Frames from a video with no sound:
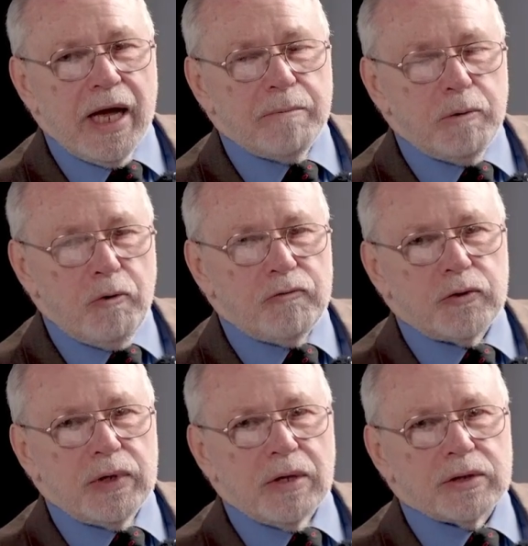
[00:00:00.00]
and moved
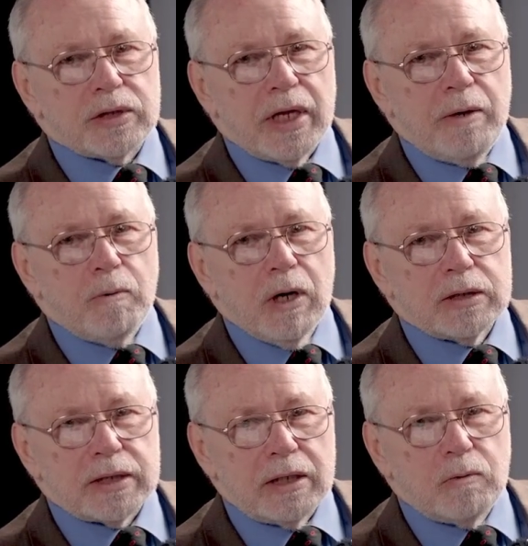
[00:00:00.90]
to another state where
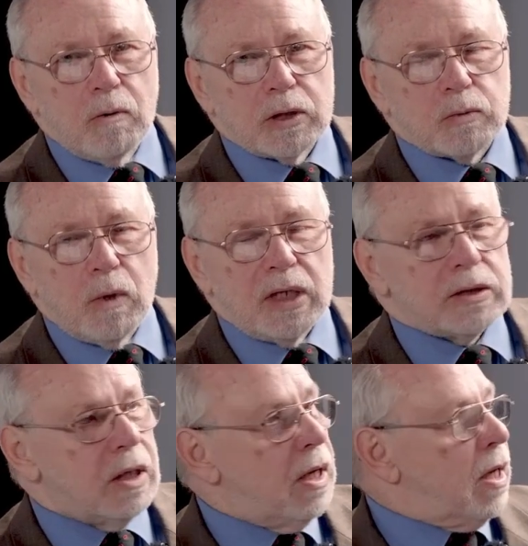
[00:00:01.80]
its headquarters was.